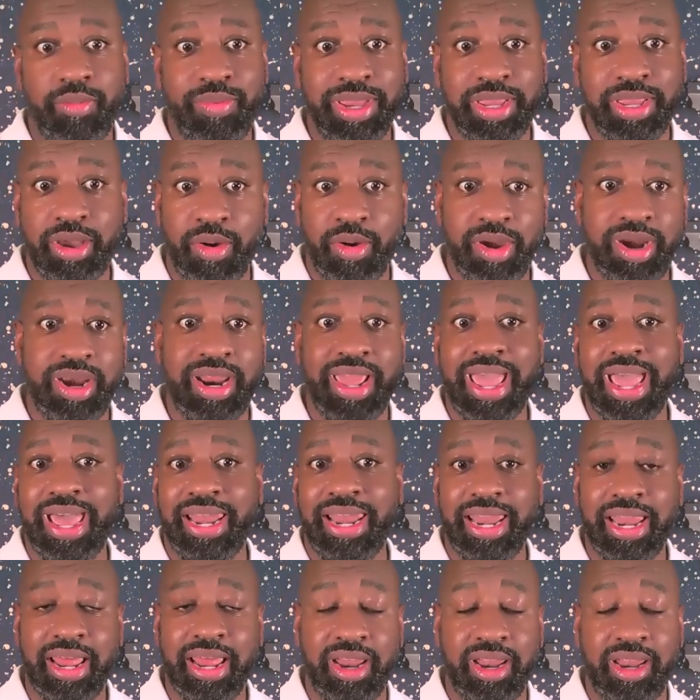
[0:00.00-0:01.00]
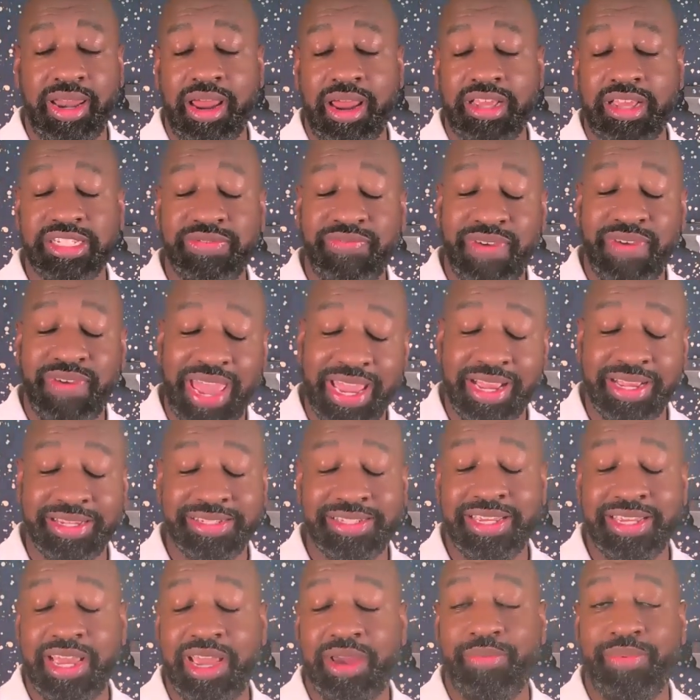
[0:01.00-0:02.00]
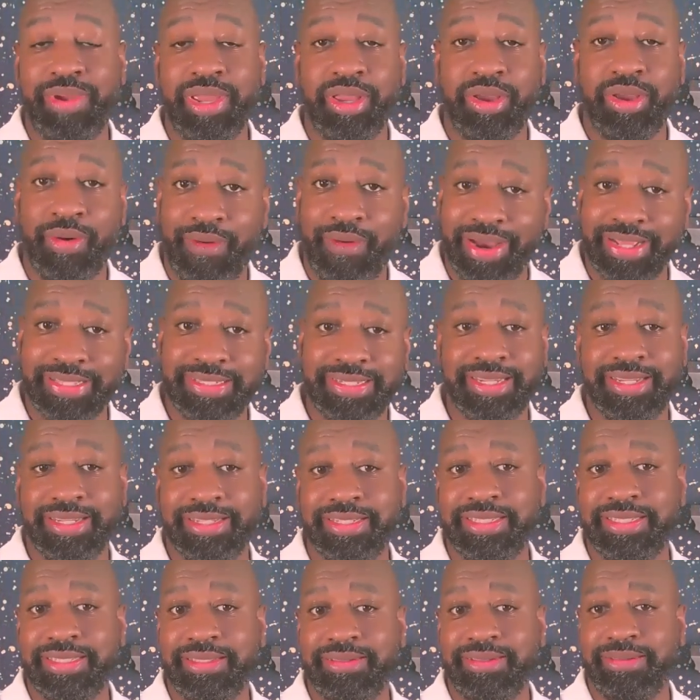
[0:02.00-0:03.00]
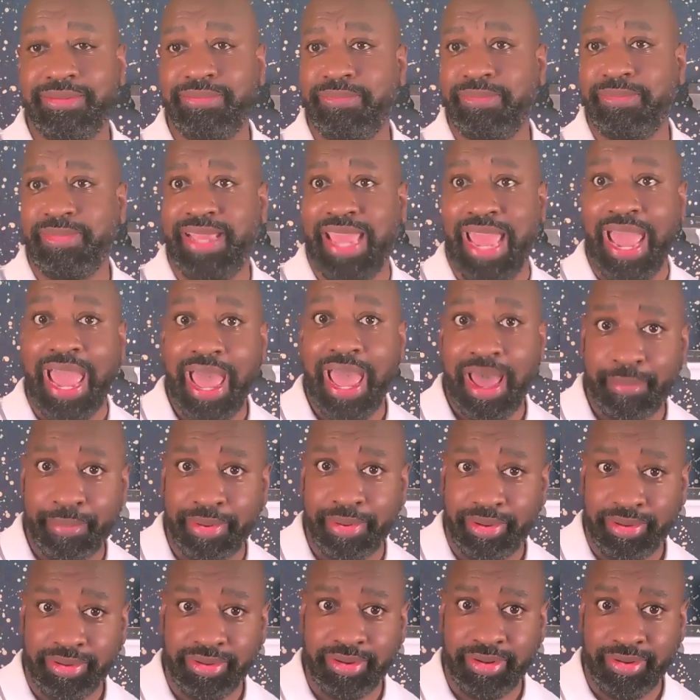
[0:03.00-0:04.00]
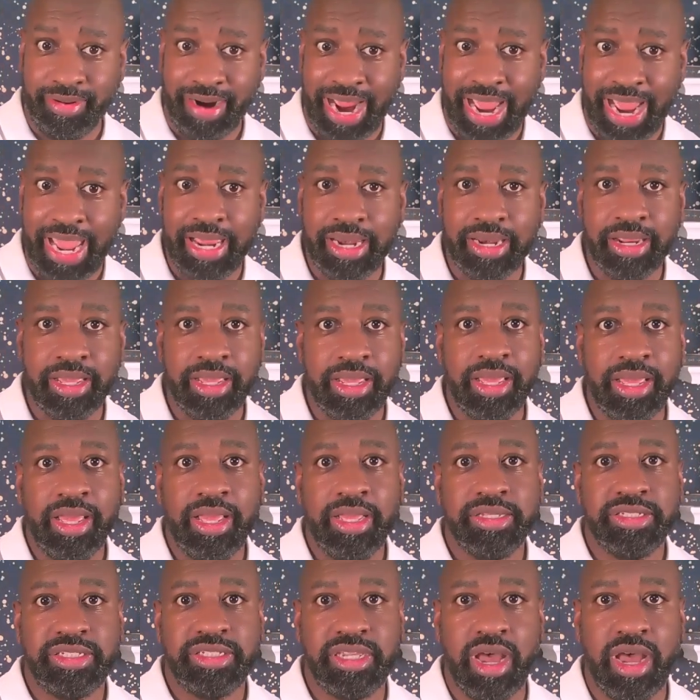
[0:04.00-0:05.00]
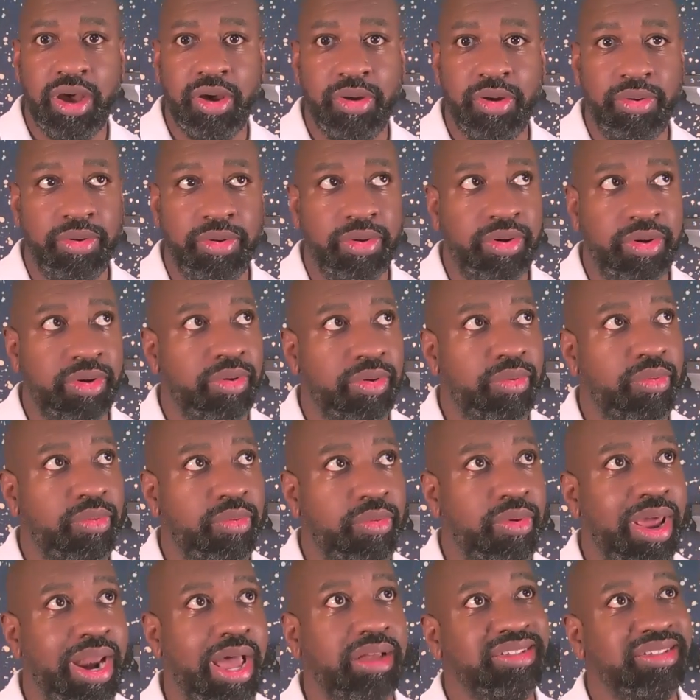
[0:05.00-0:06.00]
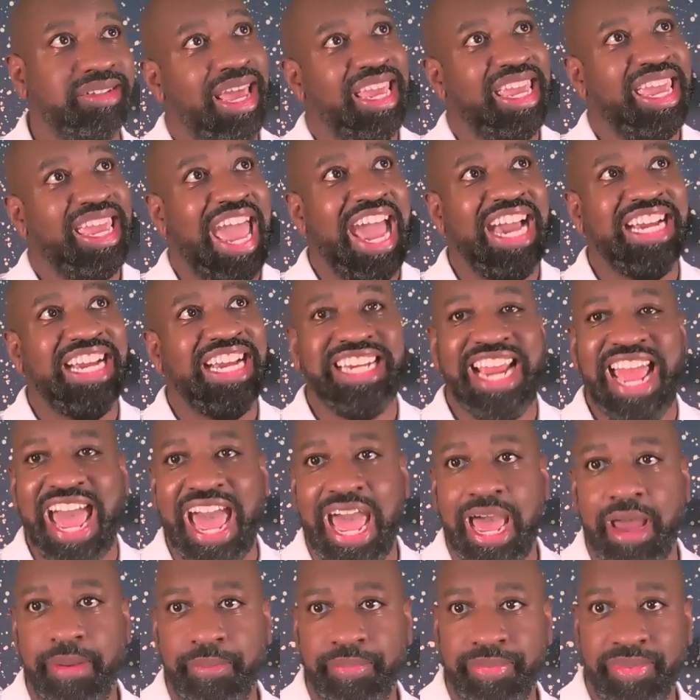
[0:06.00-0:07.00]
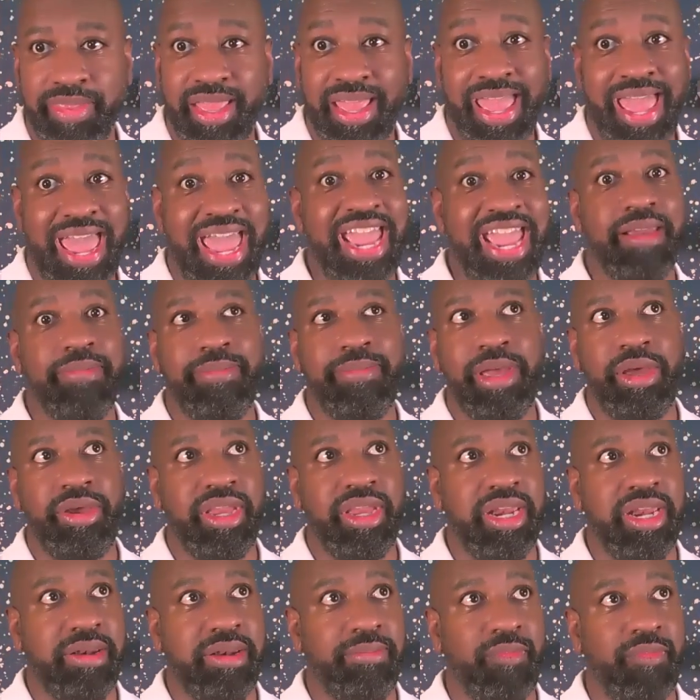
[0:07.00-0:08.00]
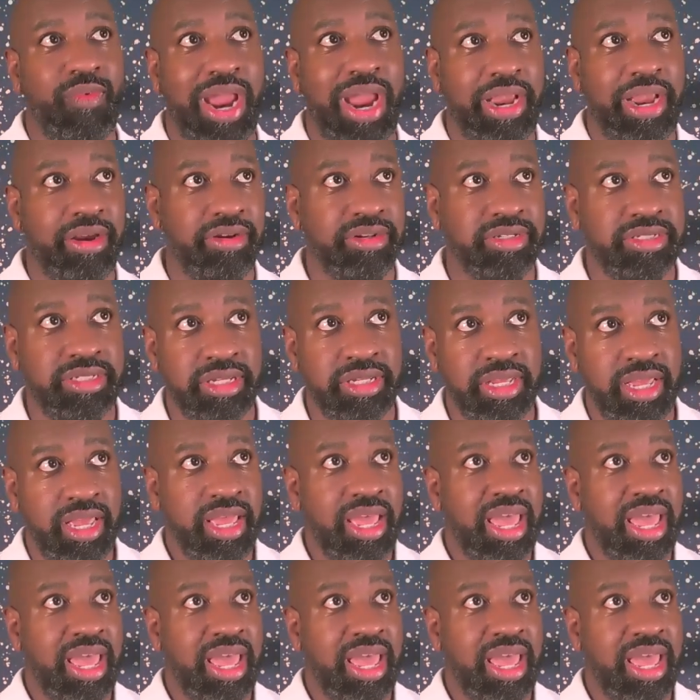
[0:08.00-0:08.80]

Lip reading: go into Las Vegas and we going to gamble, right? So what else? Cash App, 8 million records.